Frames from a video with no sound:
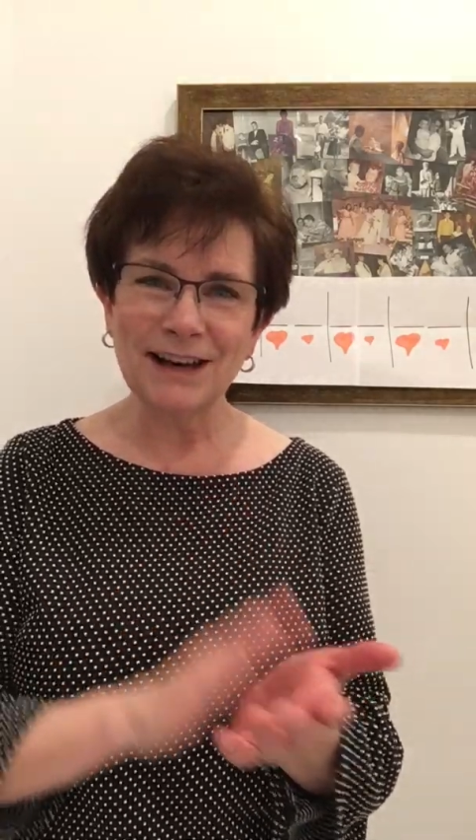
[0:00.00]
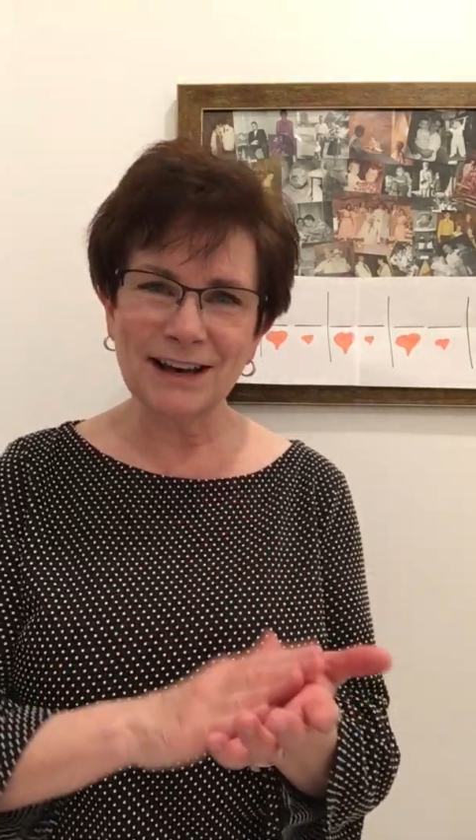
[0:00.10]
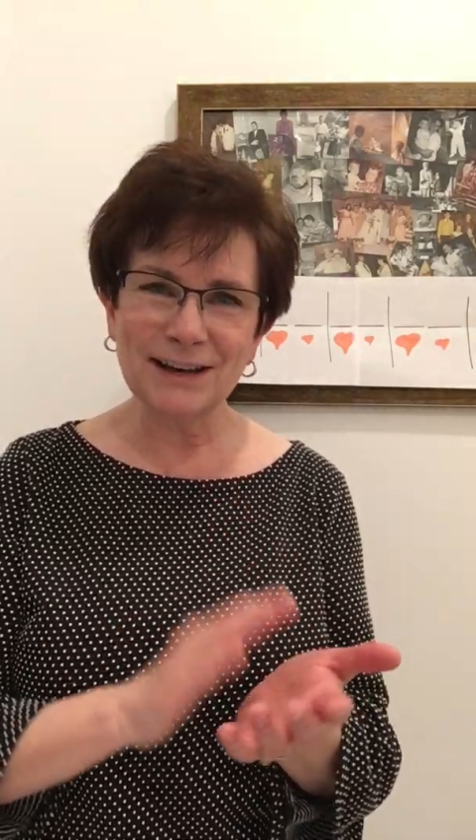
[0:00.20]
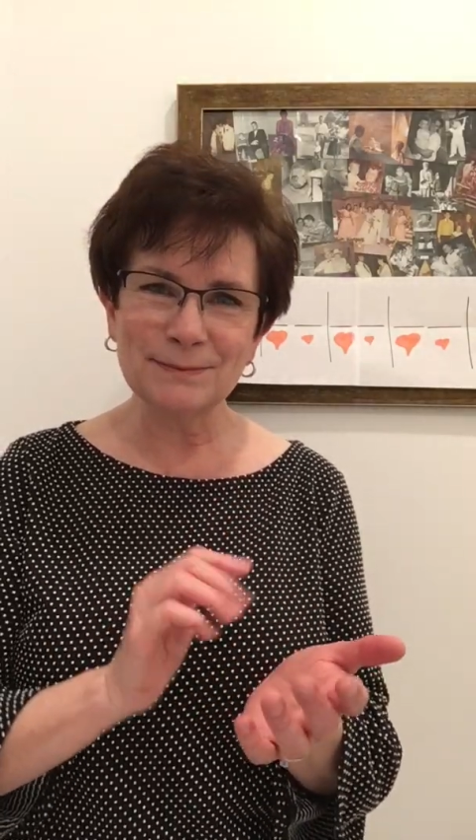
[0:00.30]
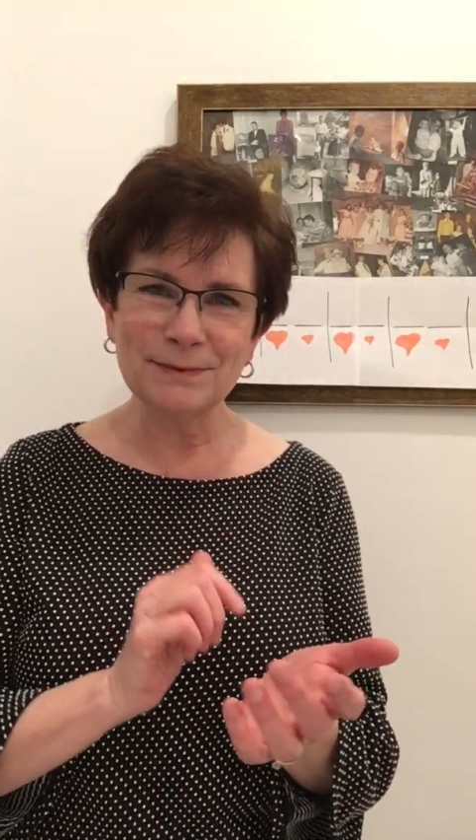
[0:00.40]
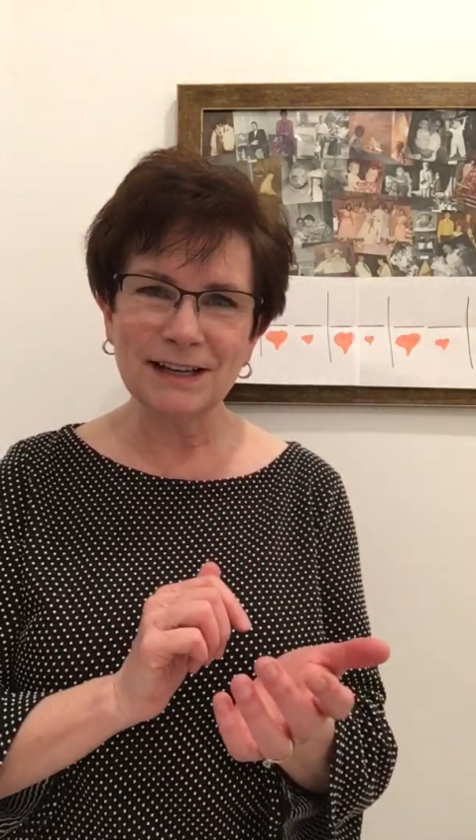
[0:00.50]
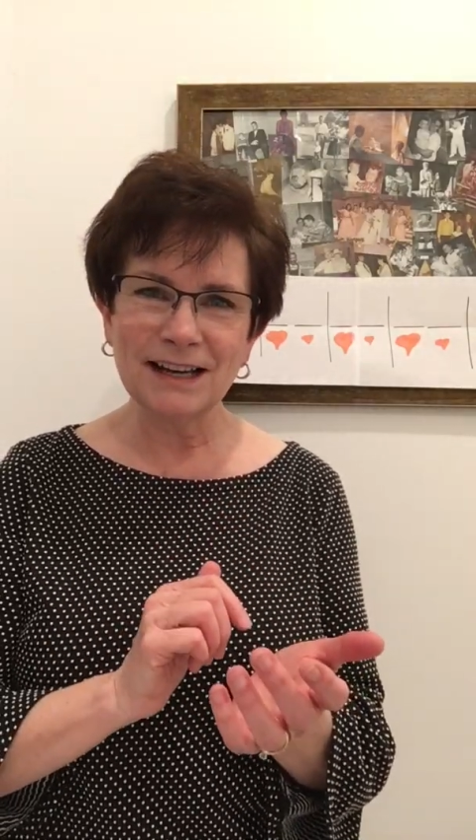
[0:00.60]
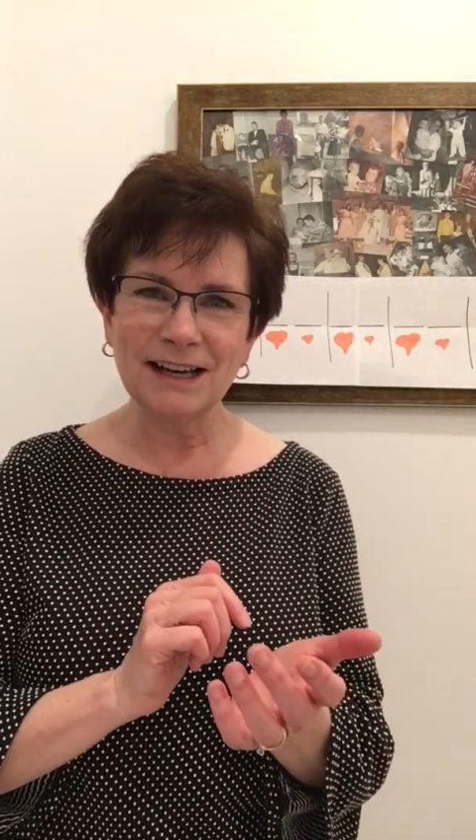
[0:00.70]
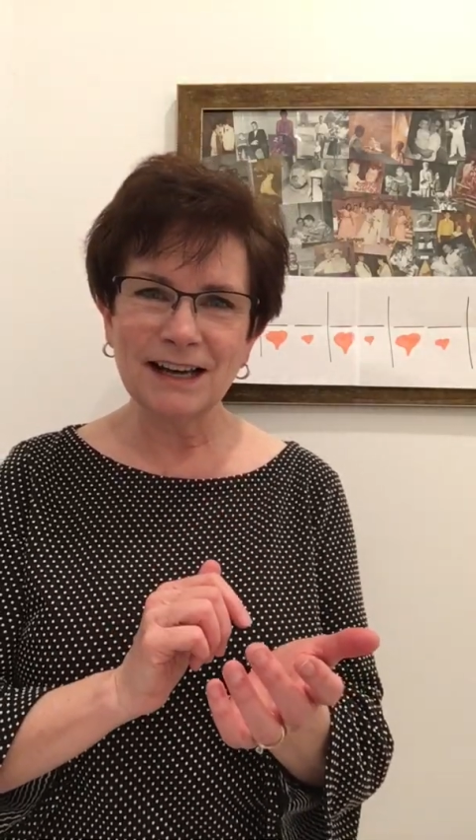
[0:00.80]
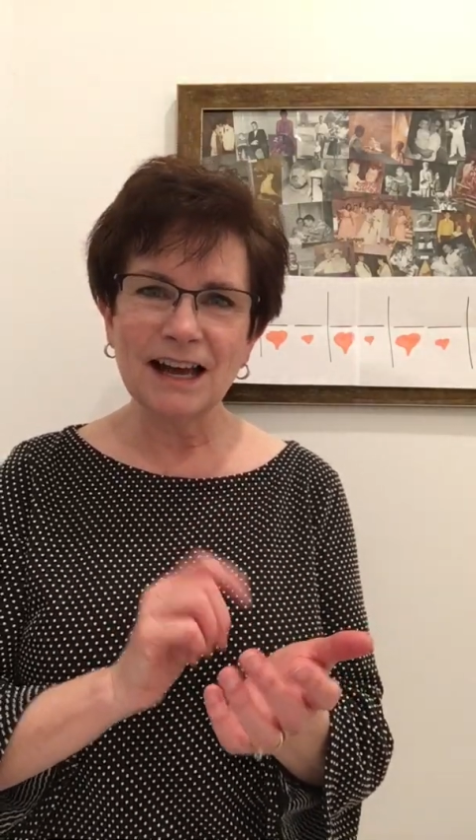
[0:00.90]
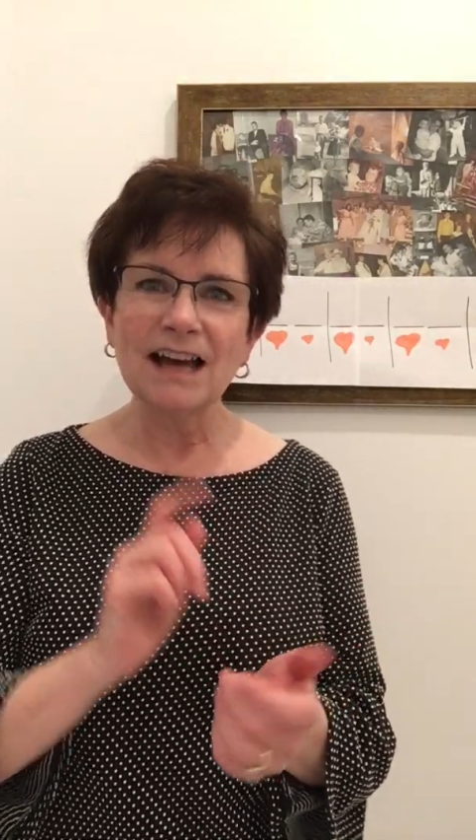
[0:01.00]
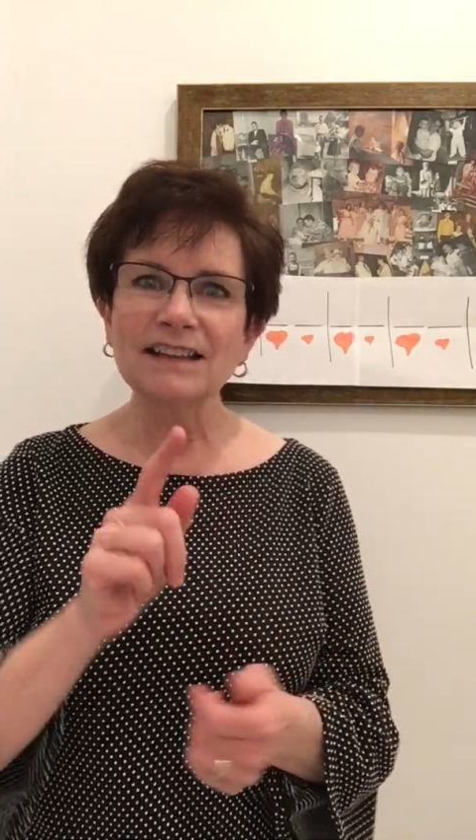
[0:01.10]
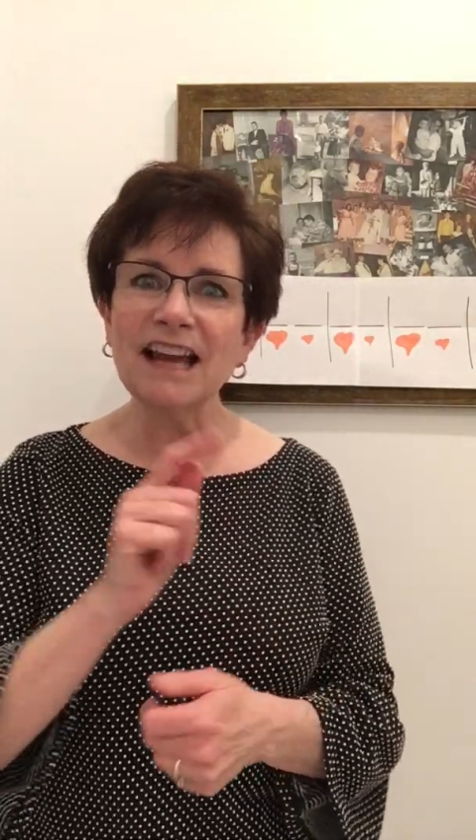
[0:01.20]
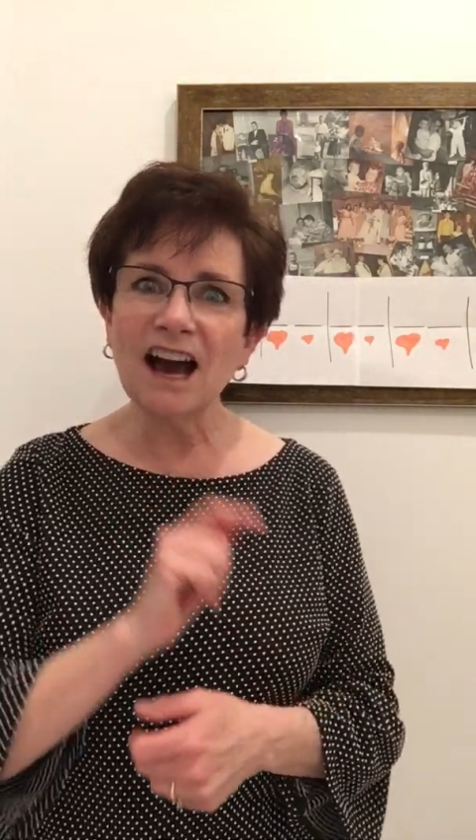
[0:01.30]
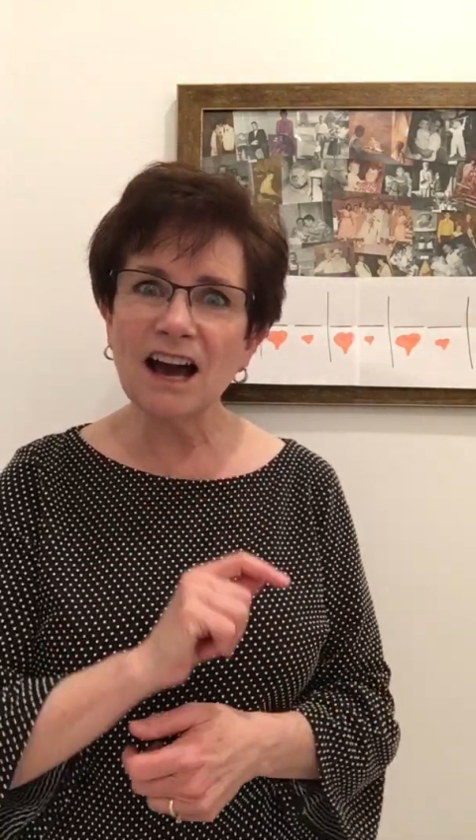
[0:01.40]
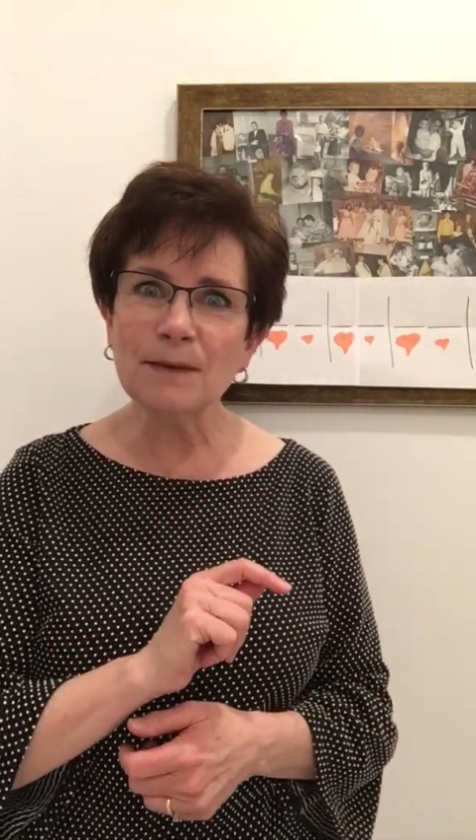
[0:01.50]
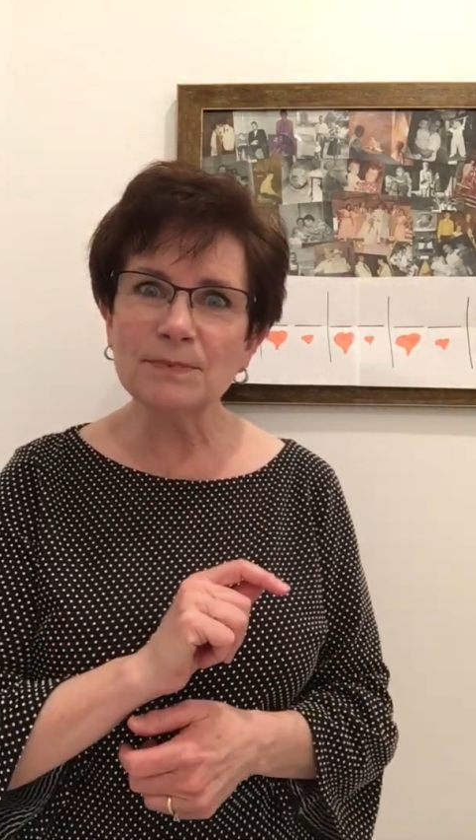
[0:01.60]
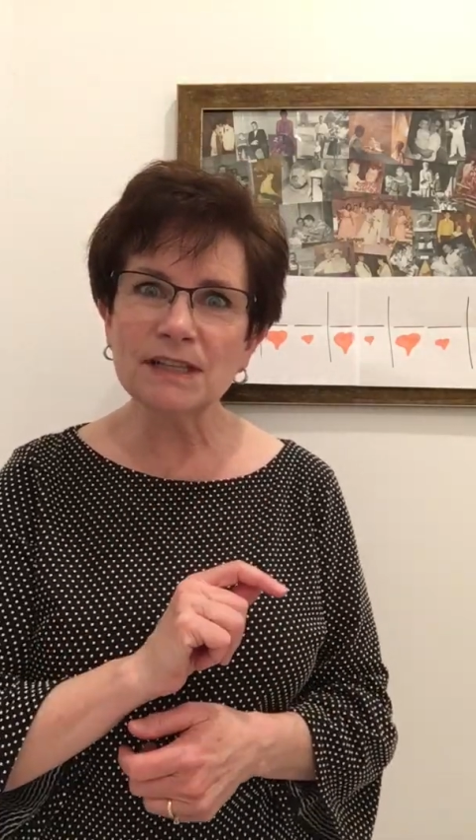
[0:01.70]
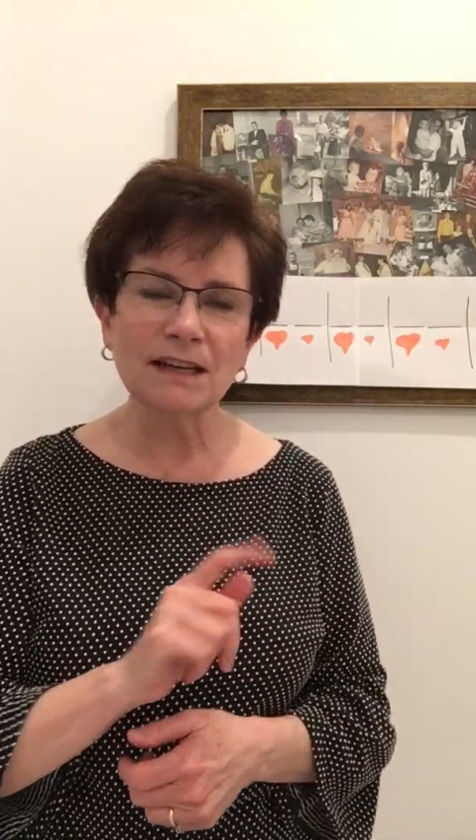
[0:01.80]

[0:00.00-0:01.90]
hop. They hopped.